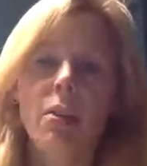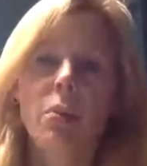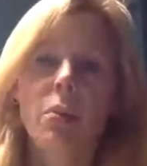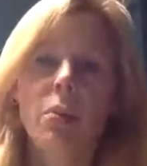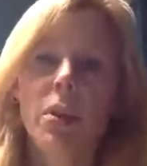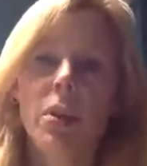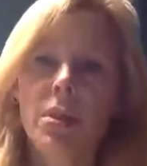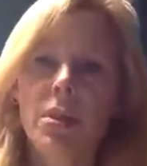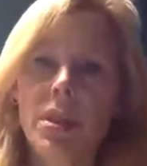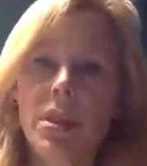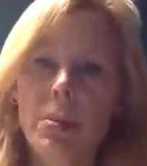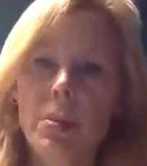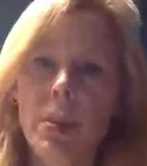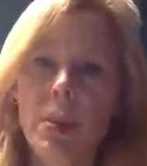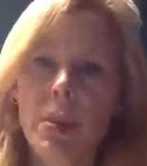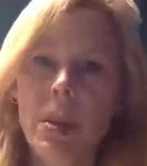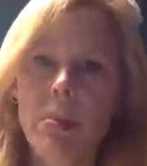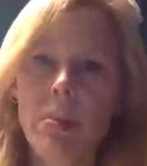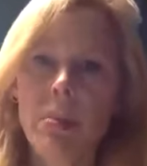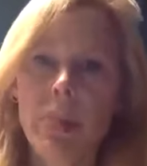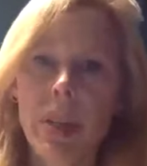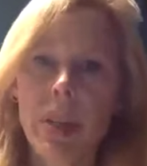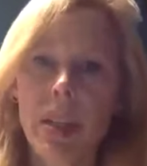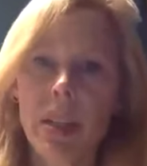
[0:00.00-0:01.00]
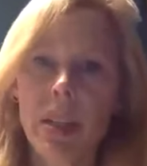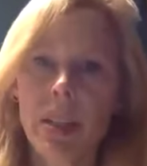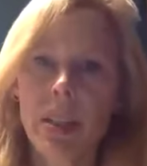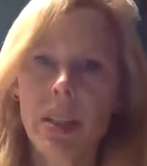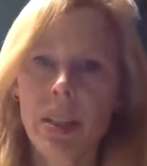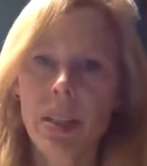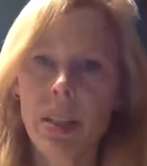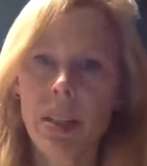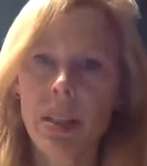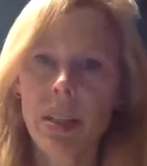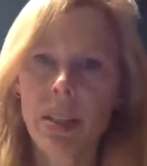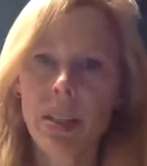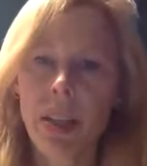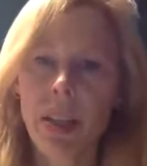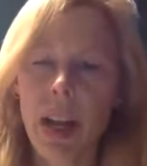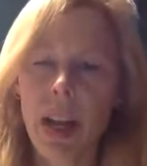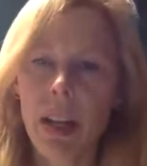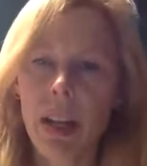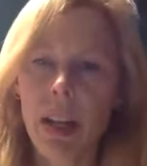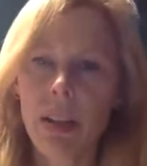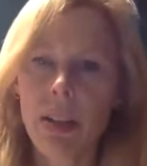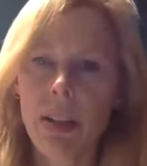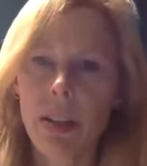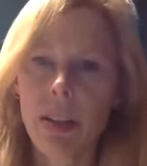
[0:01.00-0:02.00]
What are some of the biggest
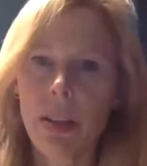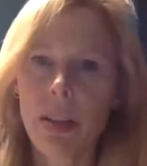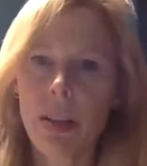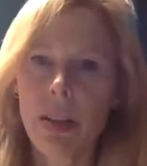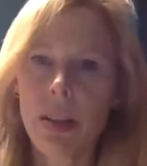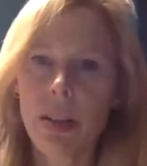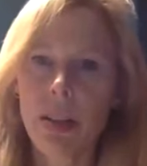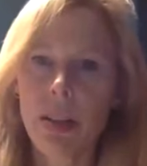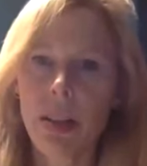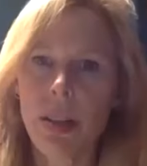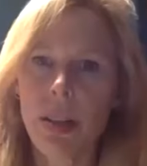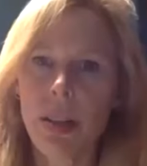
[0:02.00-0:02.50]
challenges